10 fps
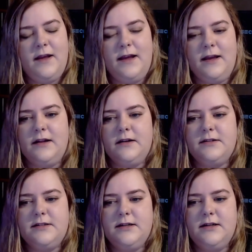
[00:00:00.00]

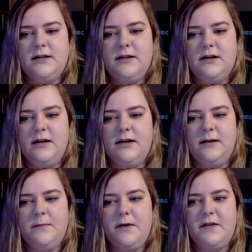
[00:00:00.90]
and
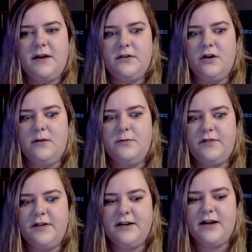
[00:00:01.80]
I think I took almost
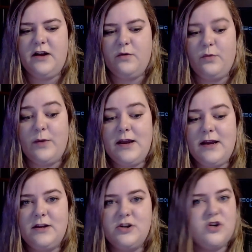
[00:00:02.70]
an entire
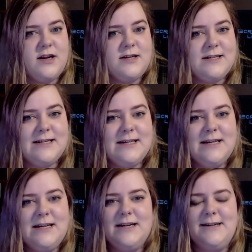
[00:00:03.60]
week straight
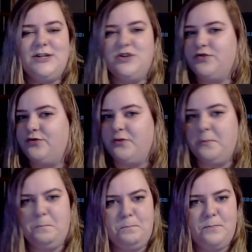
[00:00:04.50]
just
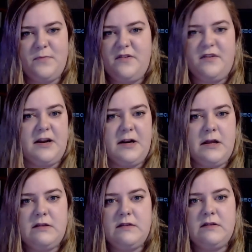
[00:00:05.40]
from
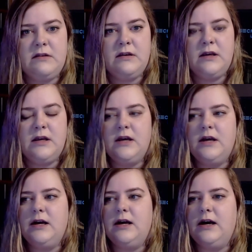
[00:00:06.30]
sickness.
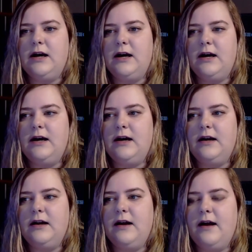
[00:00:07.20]

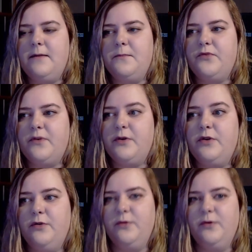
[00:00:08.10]
I'm someone
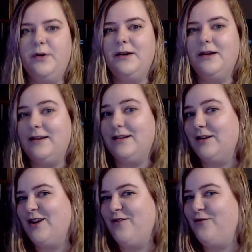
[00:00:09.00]
who,
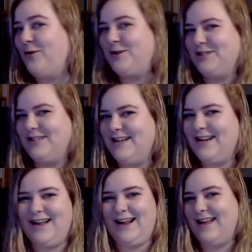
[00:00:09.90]
fortunate,
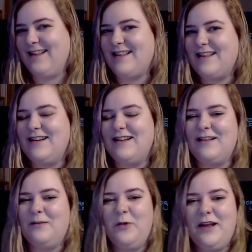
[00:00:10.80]
I guess, in
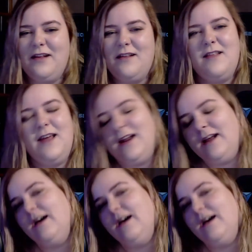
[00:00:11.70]
some ways, that